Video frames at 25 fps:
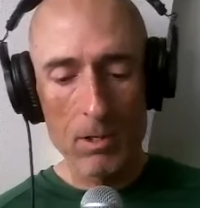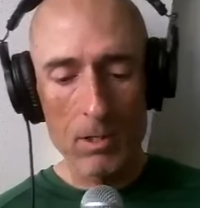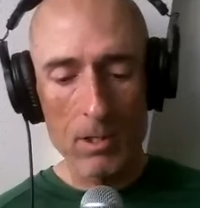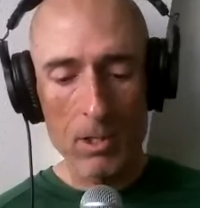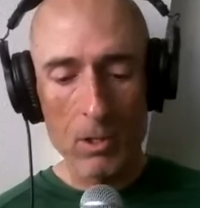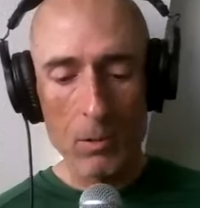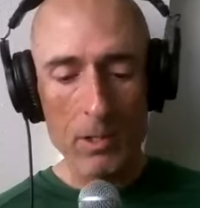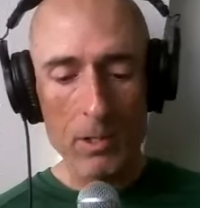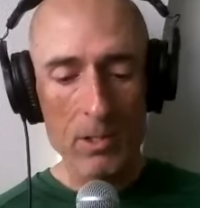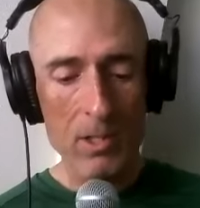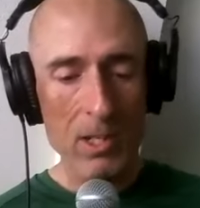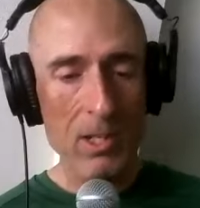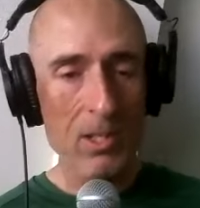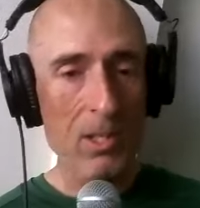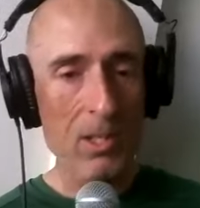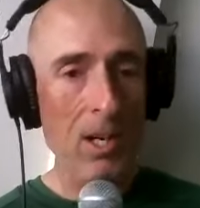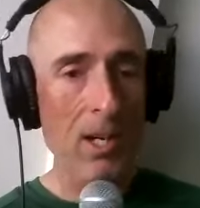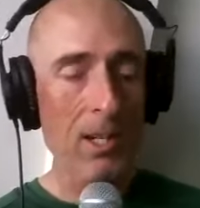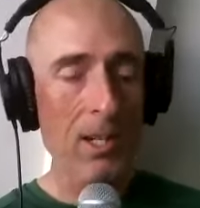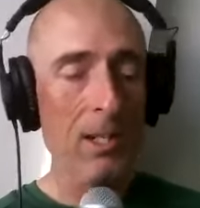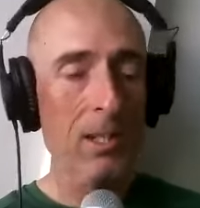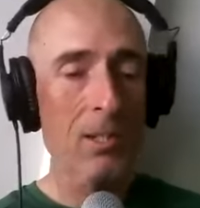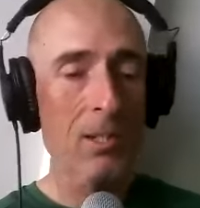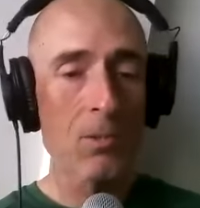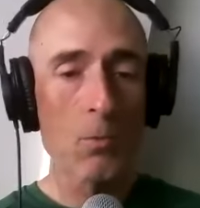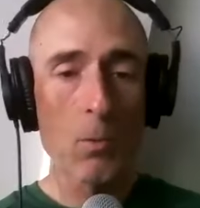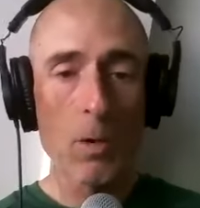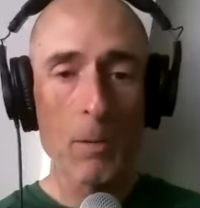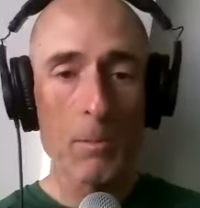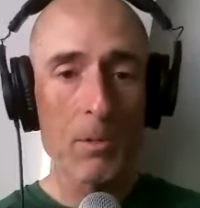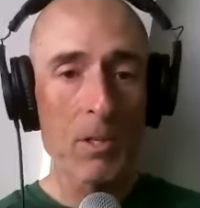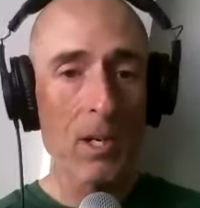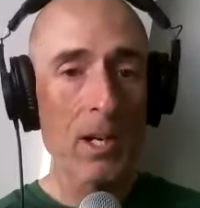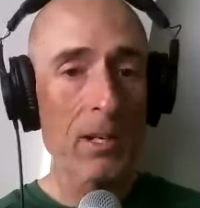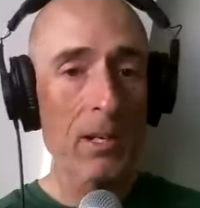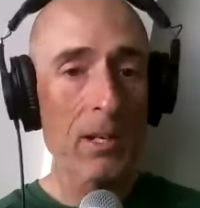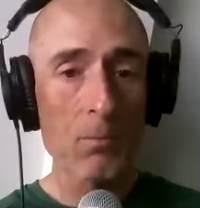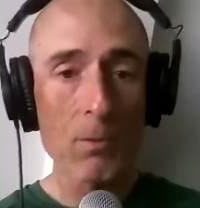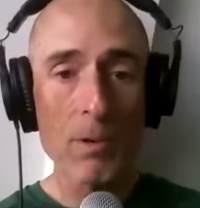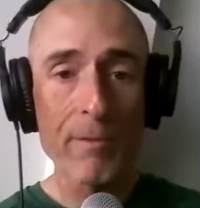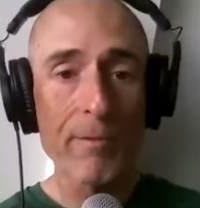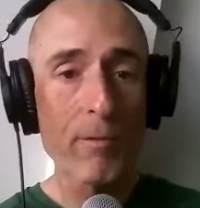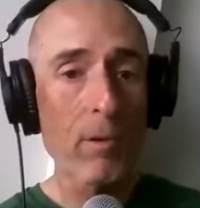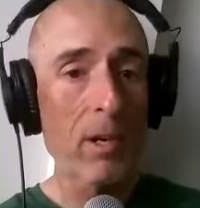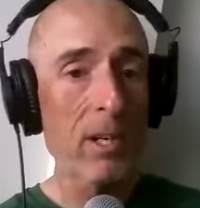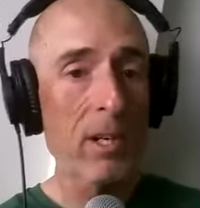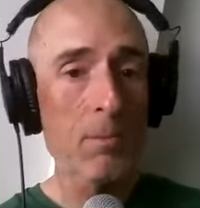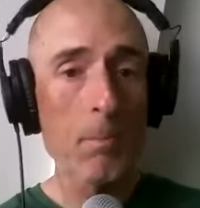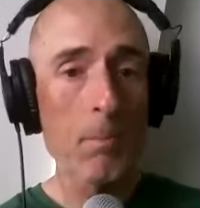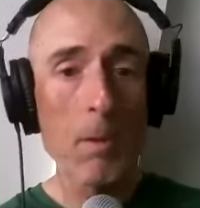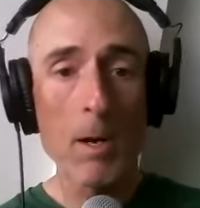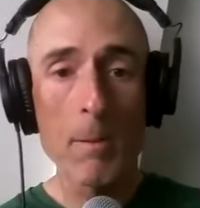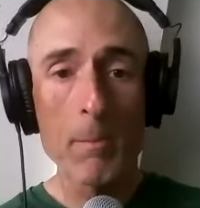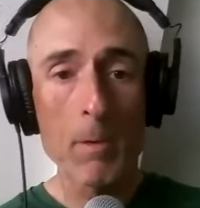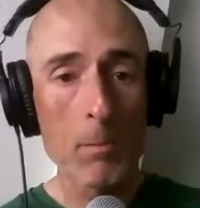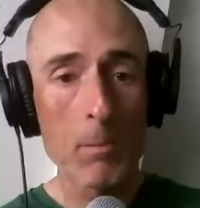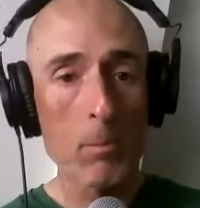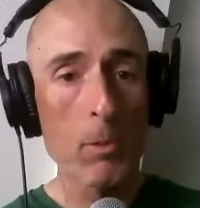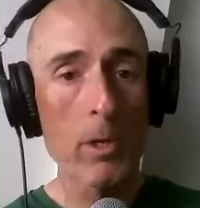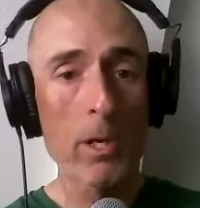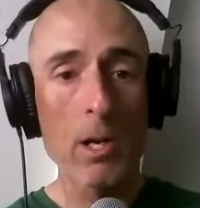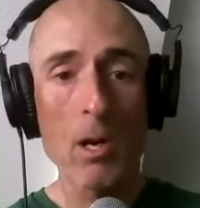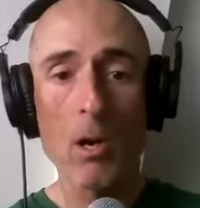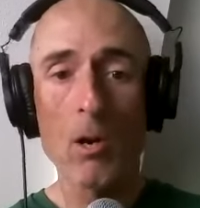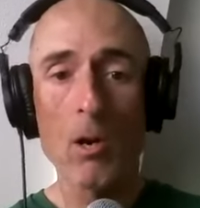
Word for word: USA uh, Cycling's website and refresh my memory